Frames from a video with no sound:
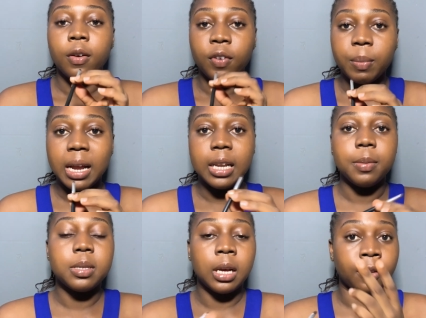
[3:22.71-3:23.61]
For my
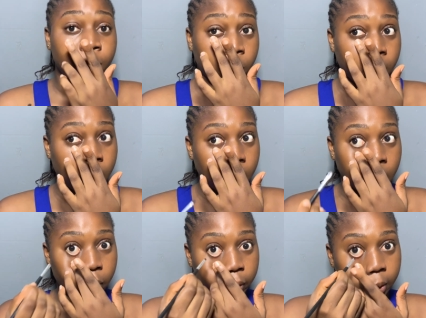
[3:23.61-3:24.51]
lips and for
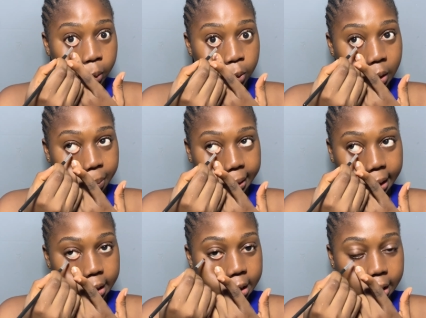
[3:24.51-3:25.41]
here when I want to
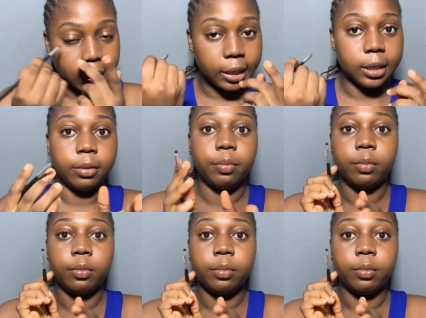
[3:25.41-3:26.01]
apply gel liner.